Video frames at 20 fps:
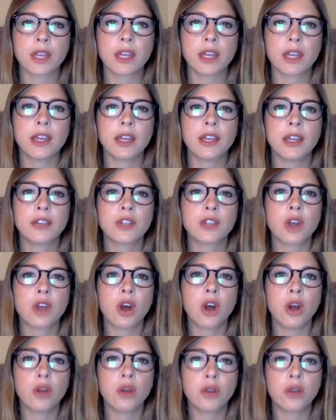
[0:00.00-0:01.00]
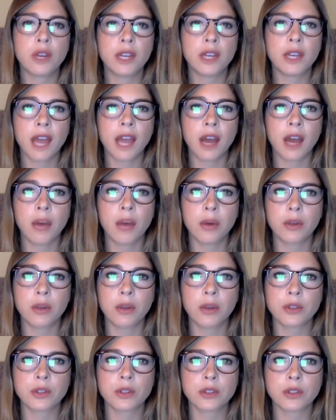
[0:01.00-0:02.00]
It's already
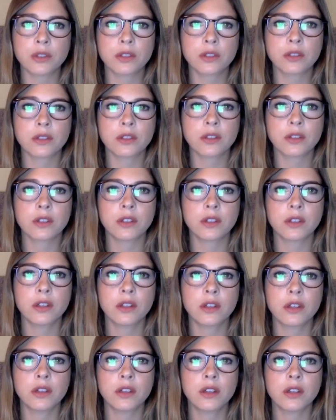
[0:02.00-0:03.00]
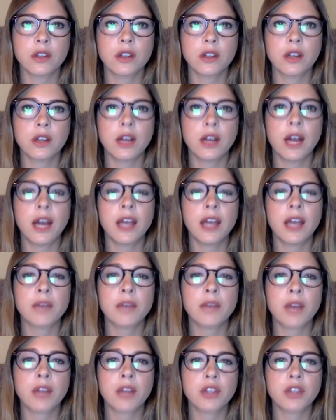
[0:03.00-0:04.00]
ours. I am
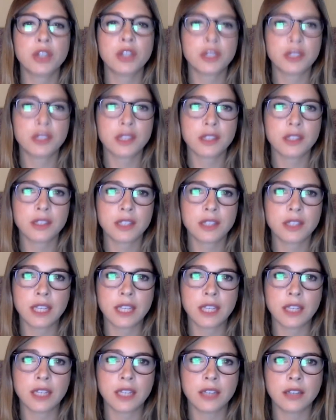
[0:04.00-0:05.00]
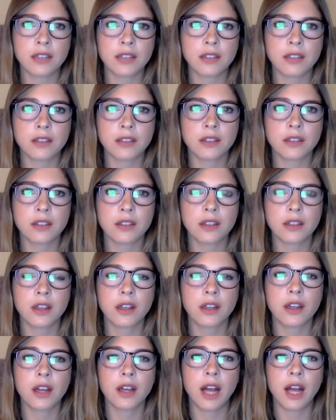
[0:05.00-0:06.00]
not just the seed.
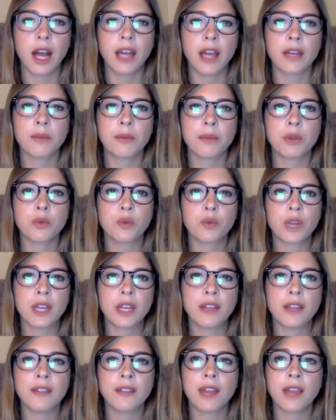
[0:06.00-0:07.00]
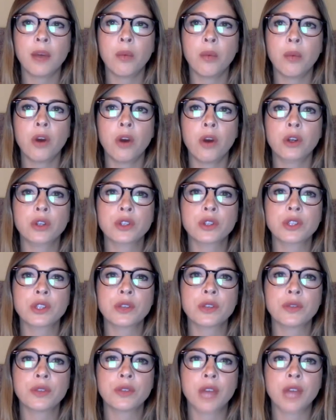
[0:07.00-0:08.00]
I am the rain that waters the
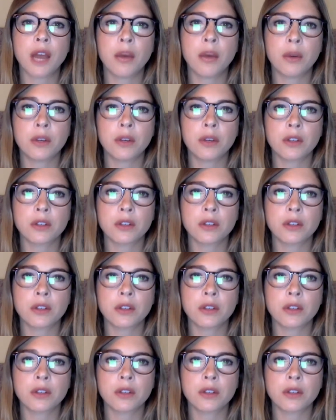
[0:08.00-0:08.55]
flower.